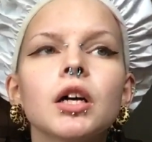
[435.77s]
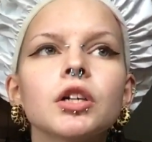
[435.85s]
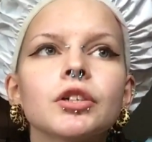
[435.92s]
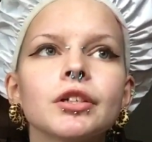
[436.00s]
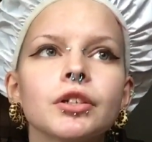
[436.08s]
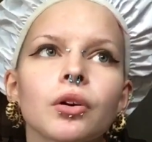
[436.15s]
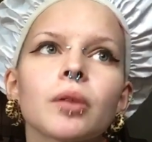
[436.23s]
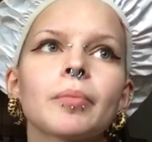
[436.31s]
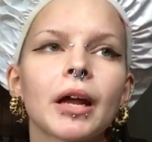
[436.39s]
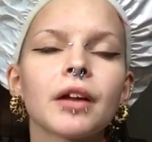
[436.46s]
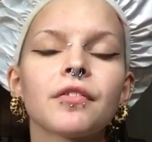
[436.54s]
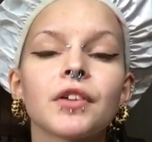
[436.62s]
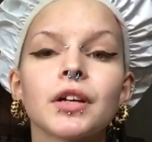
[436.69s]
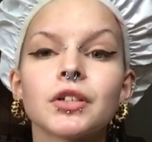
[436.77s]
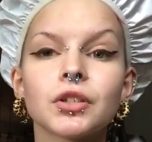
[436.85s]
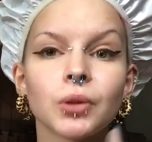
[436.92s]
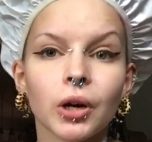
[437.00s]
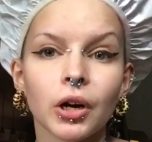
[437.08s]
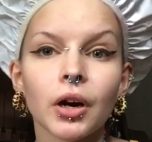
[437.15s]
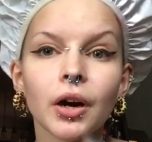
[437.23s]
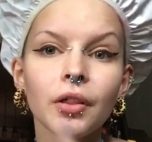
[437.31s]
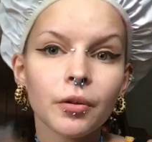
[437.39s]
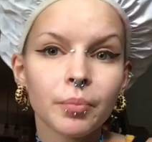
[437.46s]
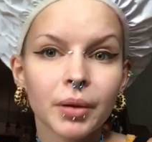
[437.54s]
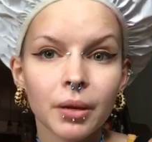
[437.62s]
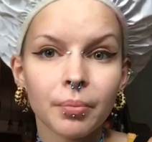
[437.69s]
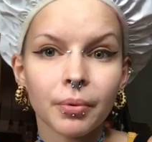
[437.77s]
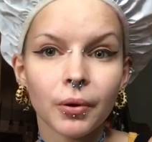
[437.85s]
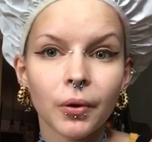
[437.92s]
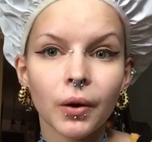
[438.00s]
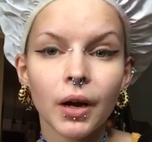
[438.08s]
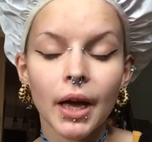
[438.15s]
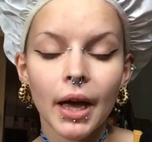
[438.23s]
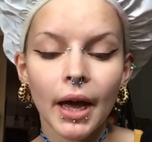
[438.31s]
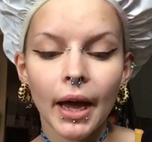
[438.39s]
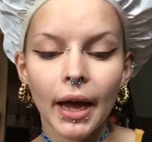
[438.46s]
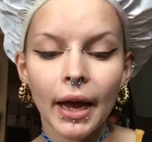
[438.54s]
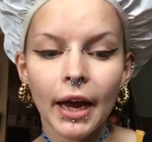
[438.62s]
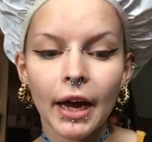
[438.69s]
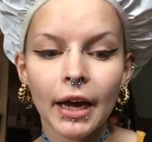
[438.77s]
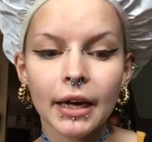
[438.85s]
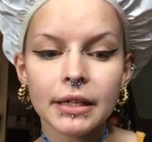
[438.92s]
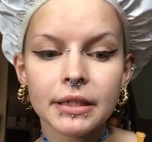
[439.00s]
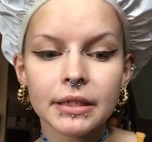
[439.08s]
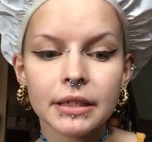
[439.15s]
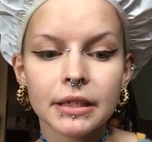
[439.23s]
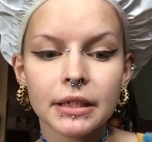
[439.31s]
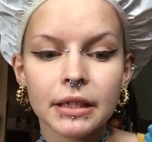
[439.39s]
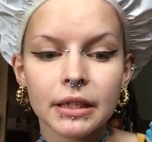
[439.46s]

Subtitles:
to your benefit to hurt other people, and